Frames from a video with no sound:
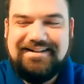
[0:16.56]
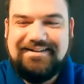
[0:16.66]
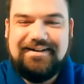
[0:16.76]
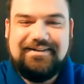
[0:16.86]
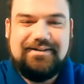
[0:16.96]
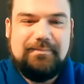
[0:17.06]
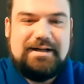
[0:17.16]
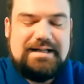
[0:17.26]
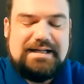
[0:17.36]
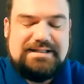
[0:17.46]
That's awesome.
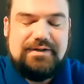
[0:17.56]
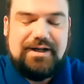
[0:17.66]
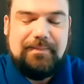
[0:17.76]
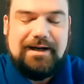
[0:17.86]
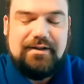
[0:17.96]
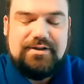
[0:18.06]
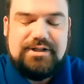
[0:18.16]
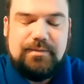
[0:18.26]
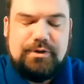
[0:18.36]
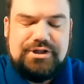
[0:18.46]
I see you coming out of the
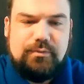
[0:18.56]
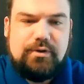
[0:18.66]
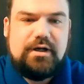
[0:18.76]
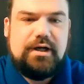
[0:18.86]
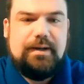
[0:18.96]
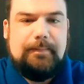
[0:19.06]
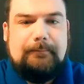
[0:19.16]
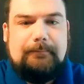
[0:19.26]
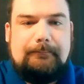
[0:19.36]
gym. What'd you work on?